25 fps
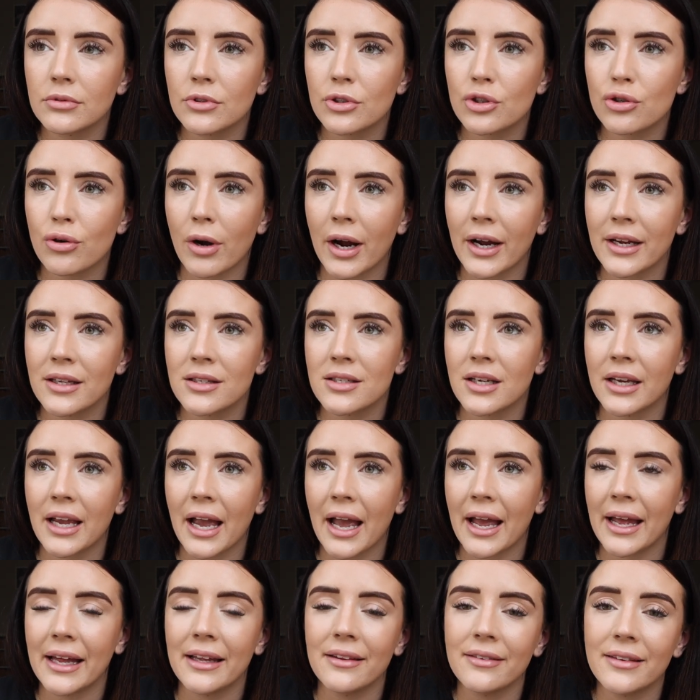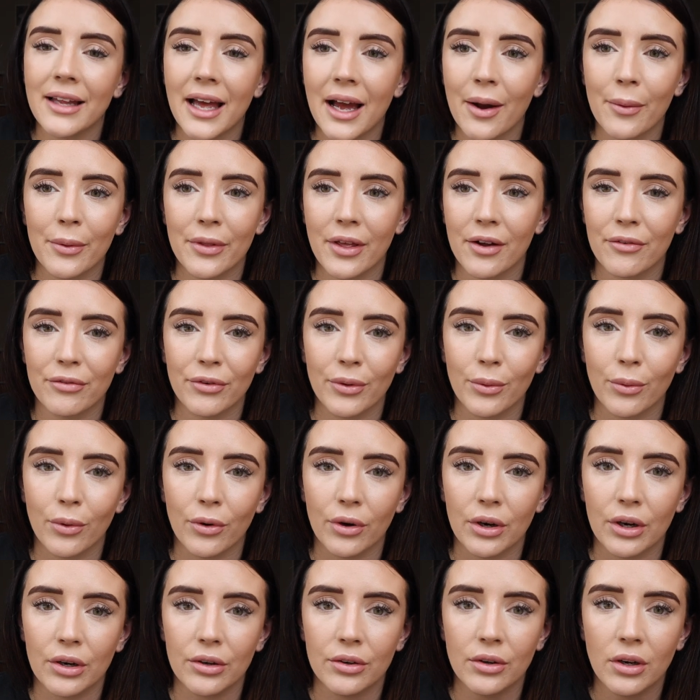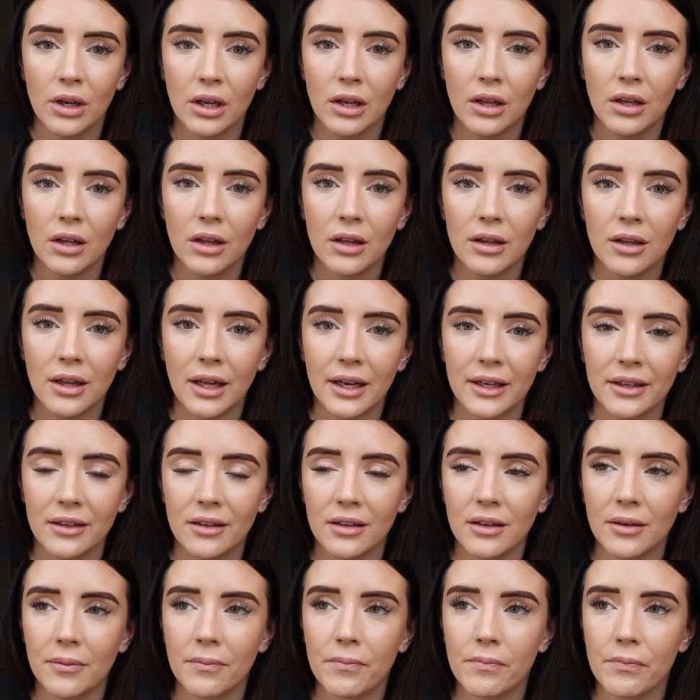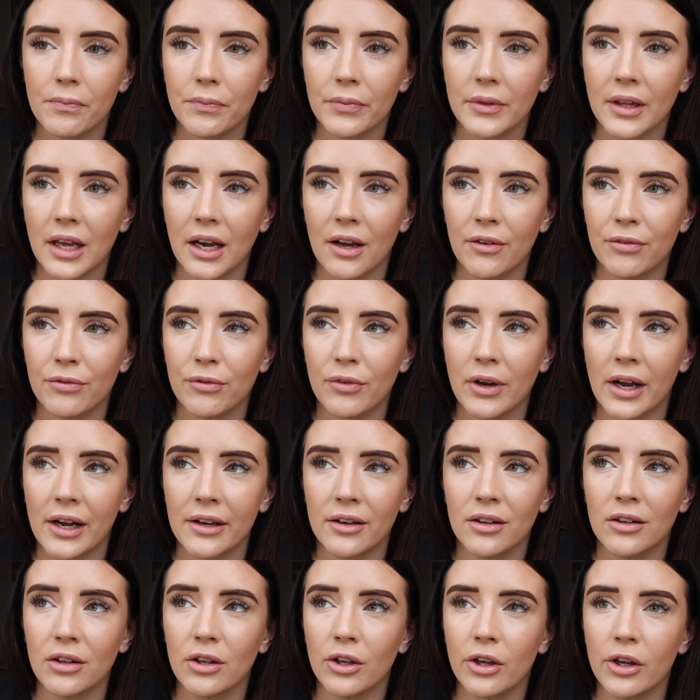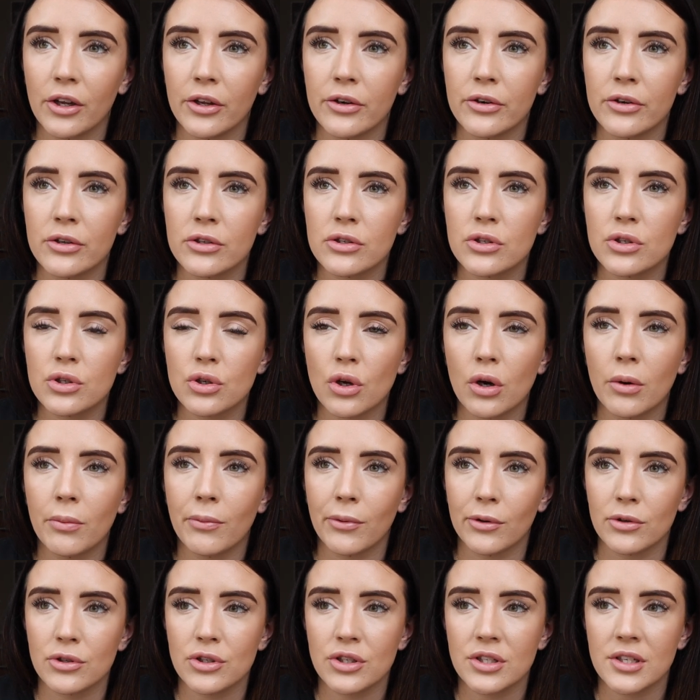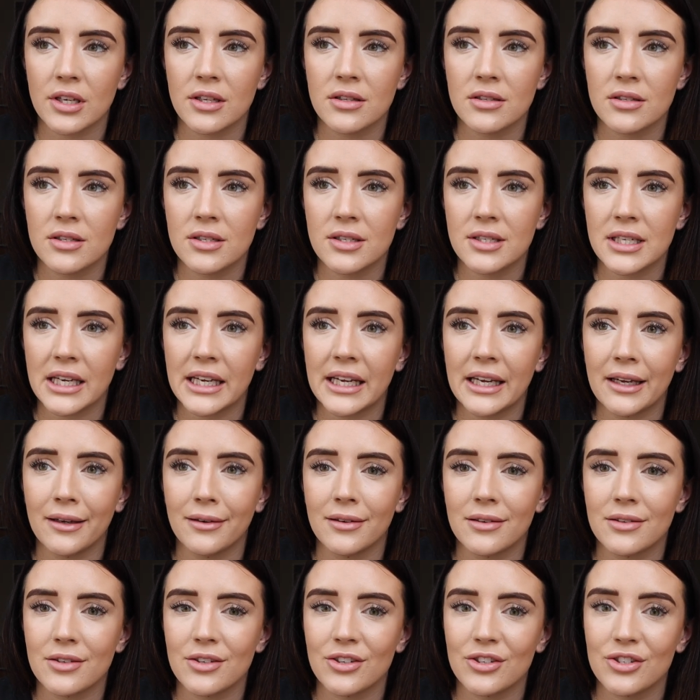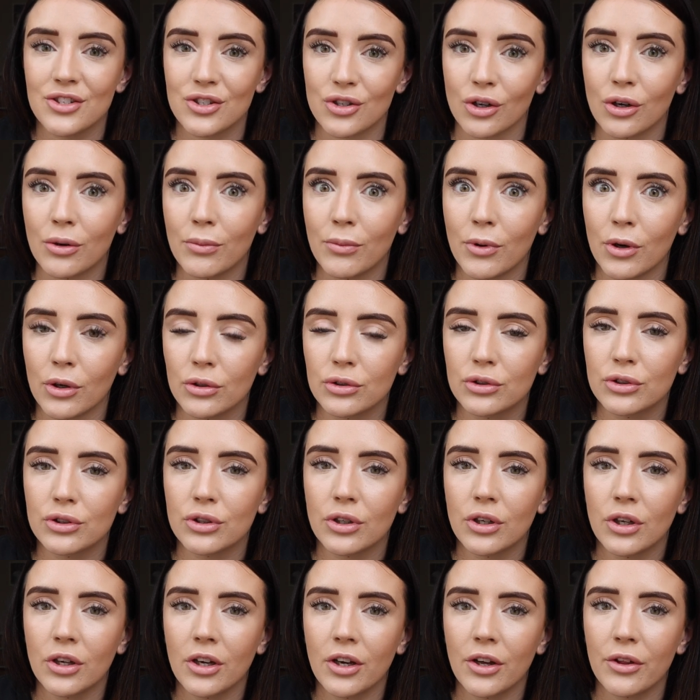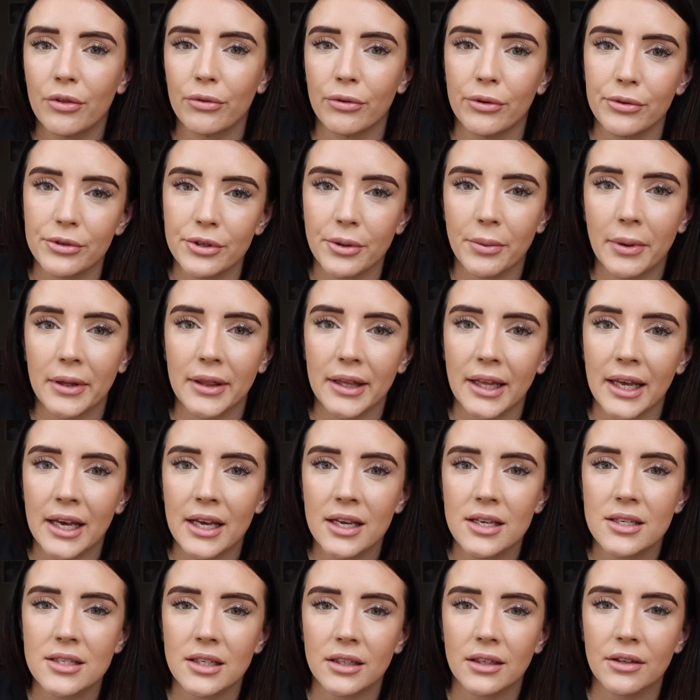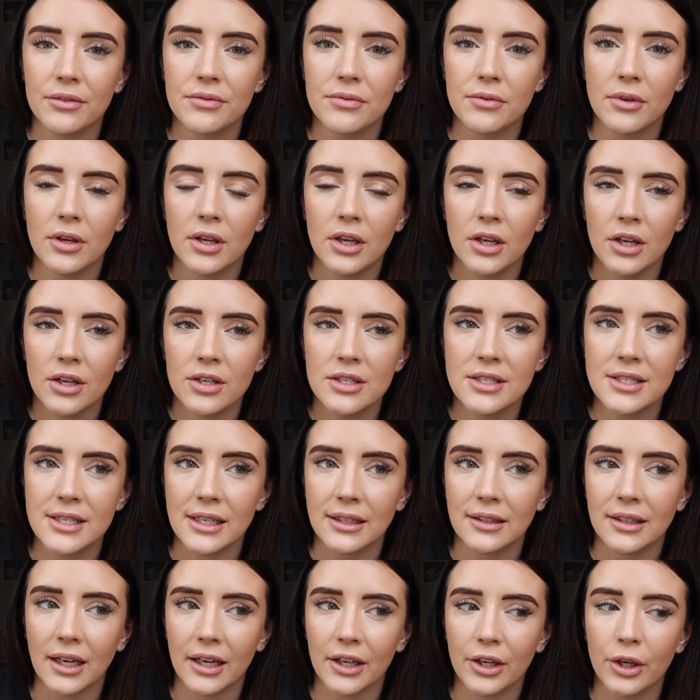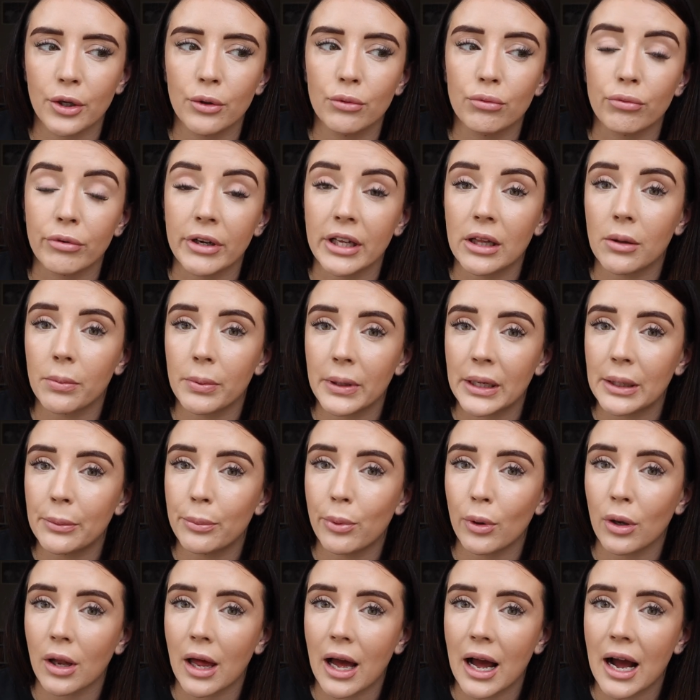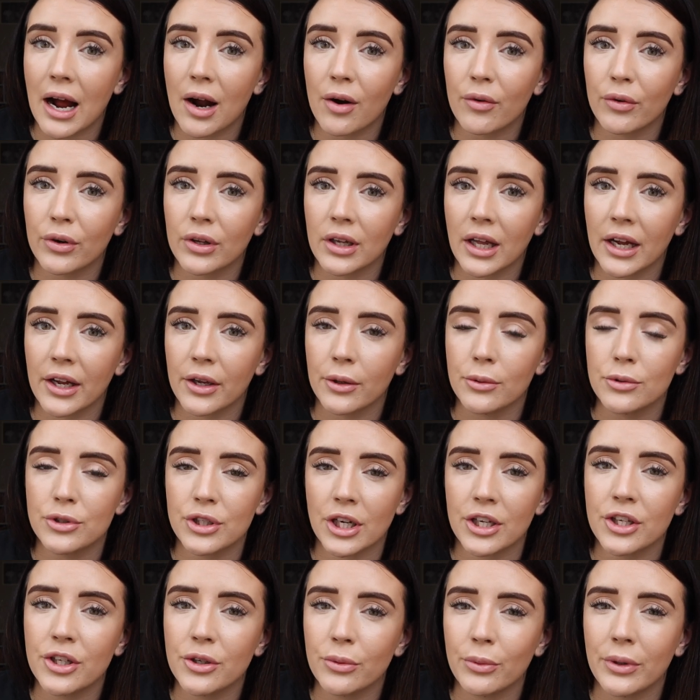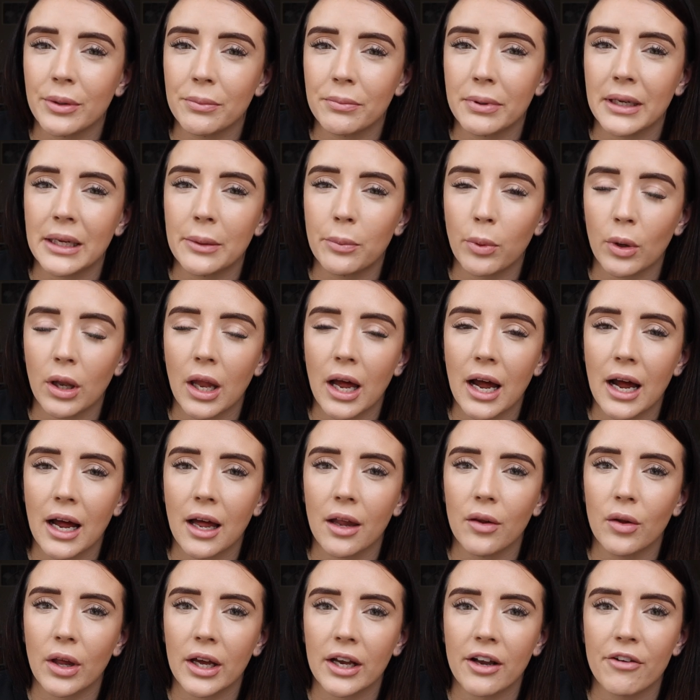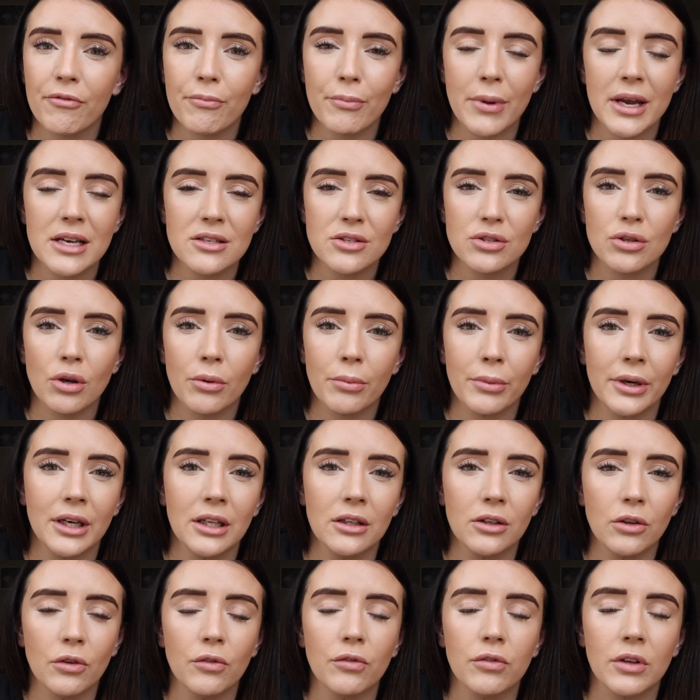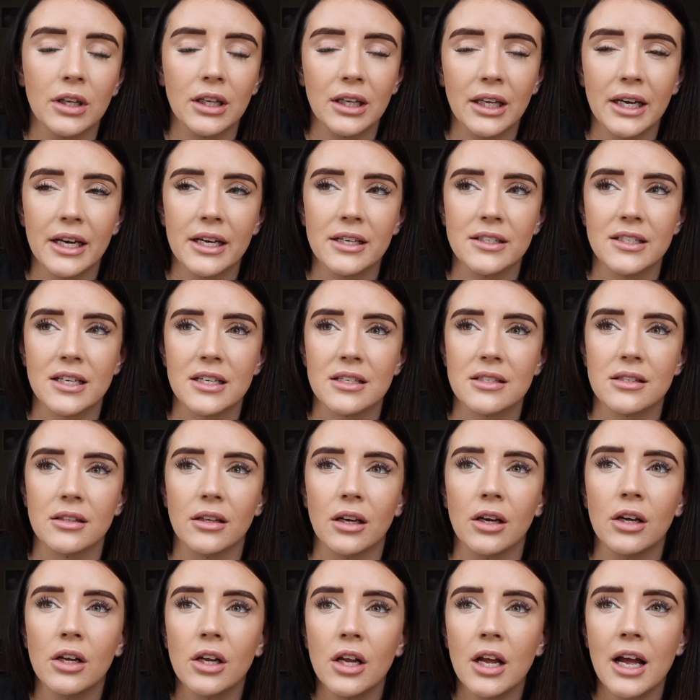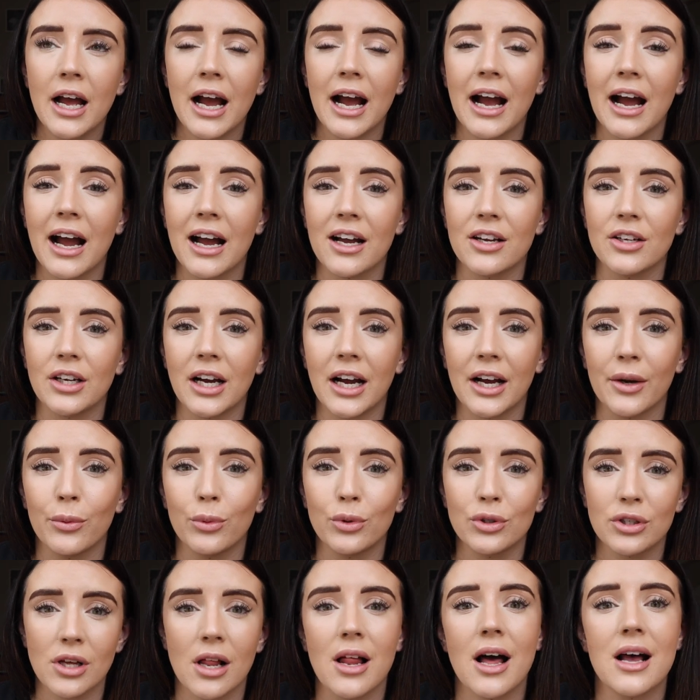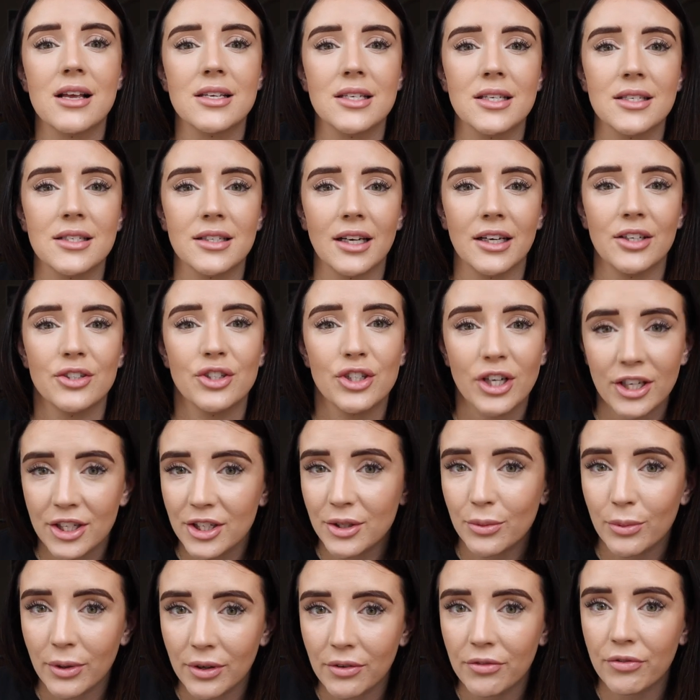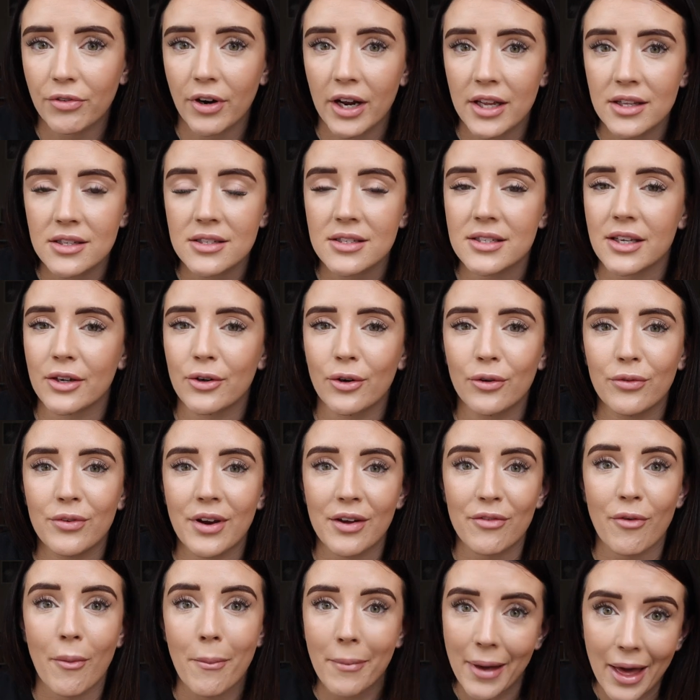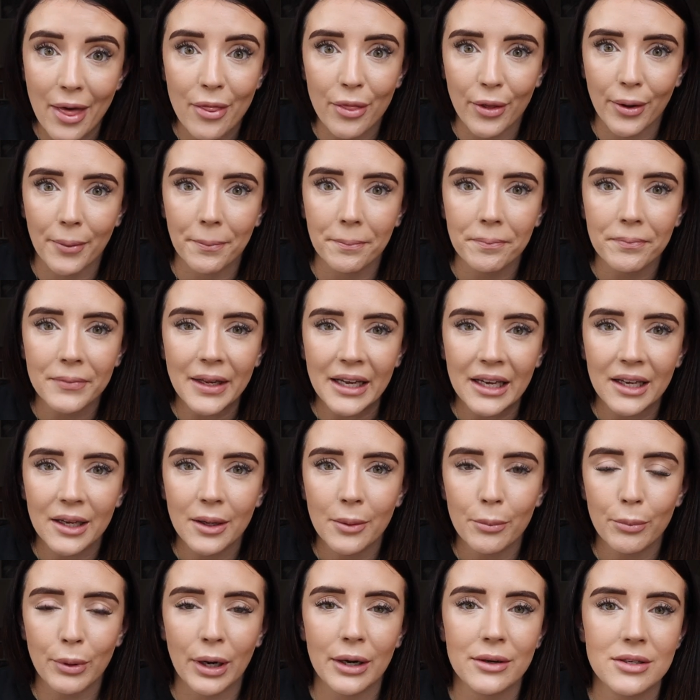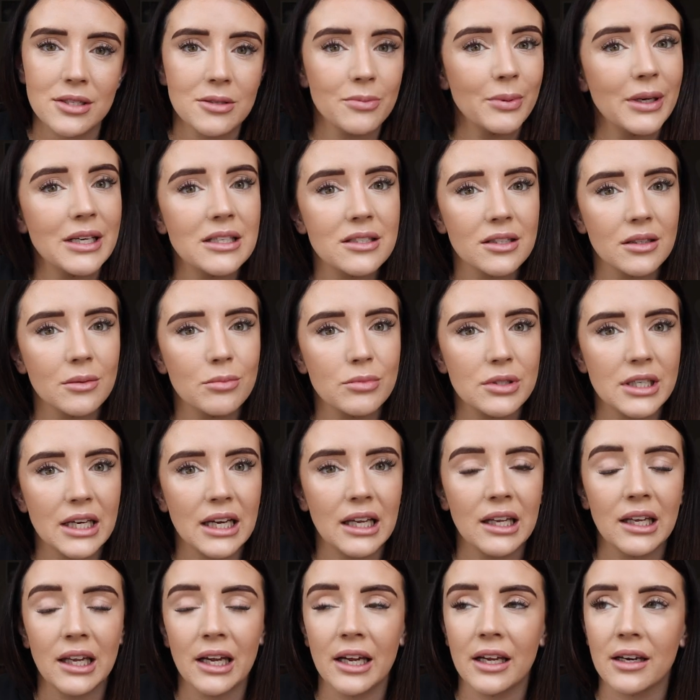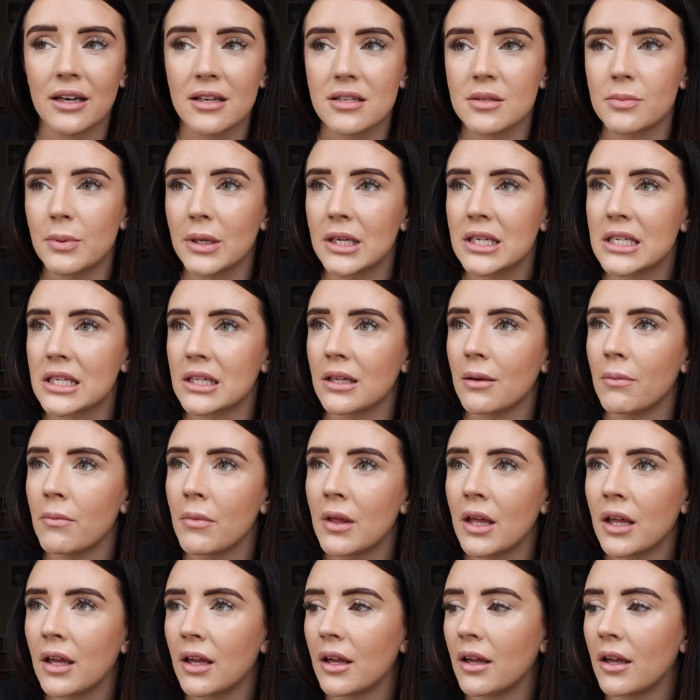trying to get in there with everyone. And like, I've kind of learned so much since seeing so much through doing this, and I've seen like who real people are and like who genuine people are. And like, I've met so many lovely ladies that I would class as like genuine friends. I know I've never met them, but I speak to them daily, and I speak to them,